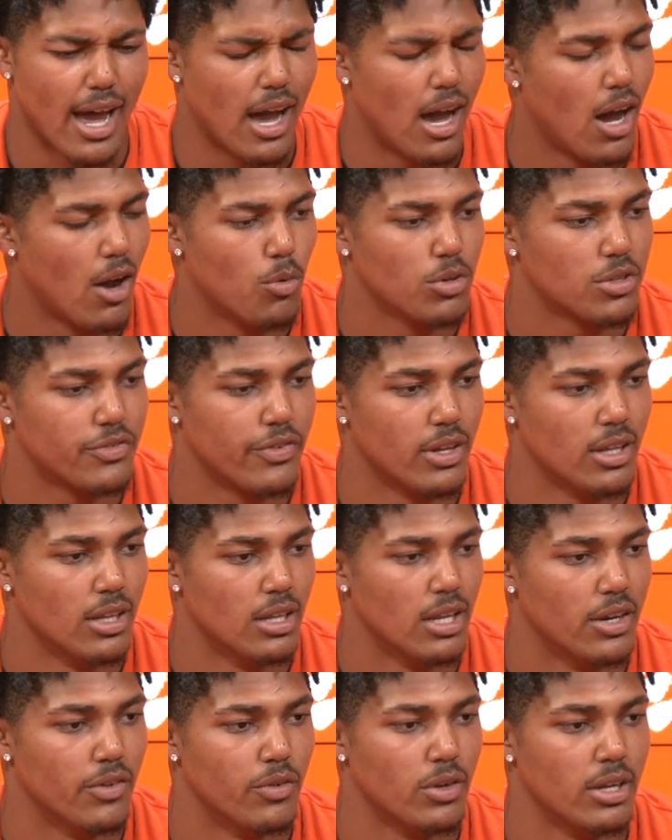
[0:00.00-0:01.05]
always fell in
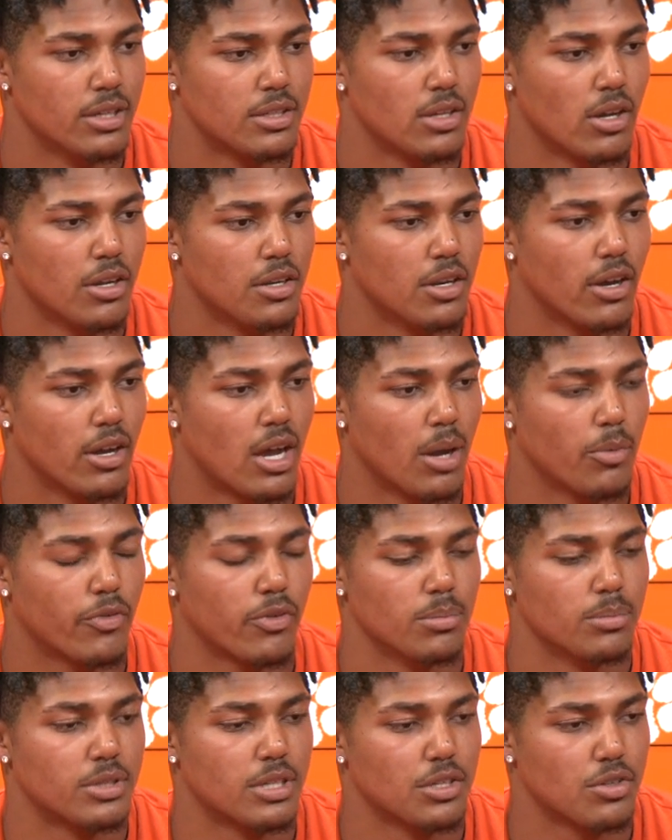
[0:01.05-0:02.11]
love with it. So, coming
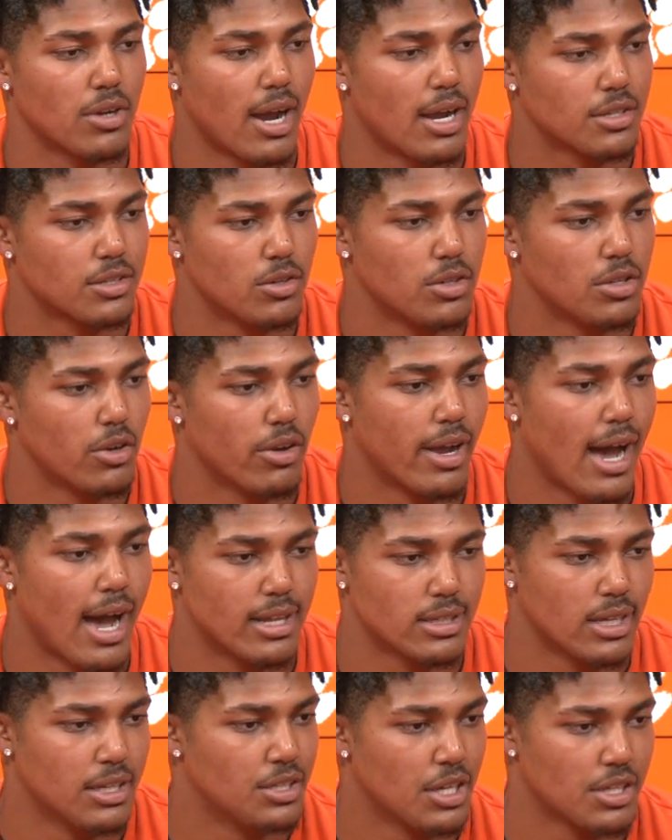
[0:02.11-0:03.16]
from Central High School, guys
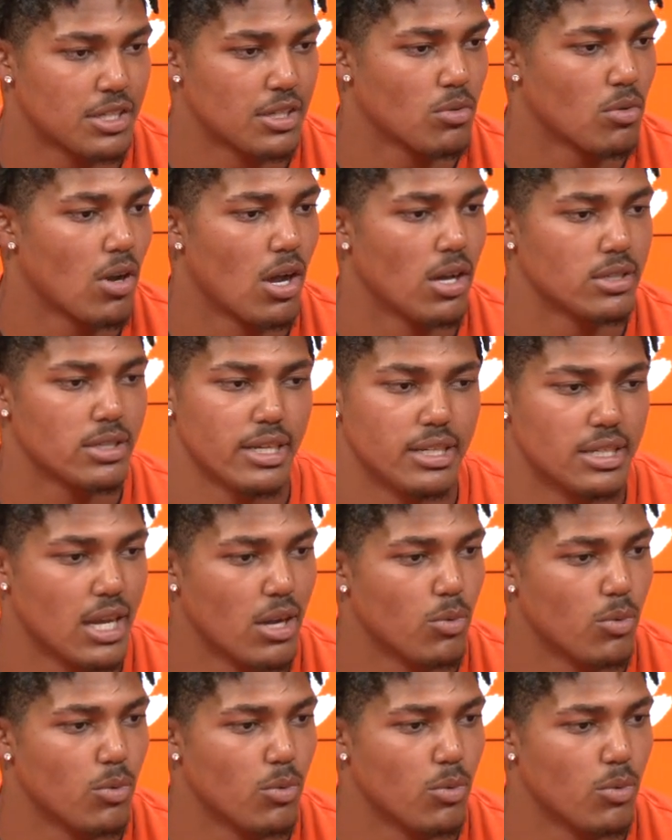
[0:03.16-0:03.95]
like Justin Ross, E.J.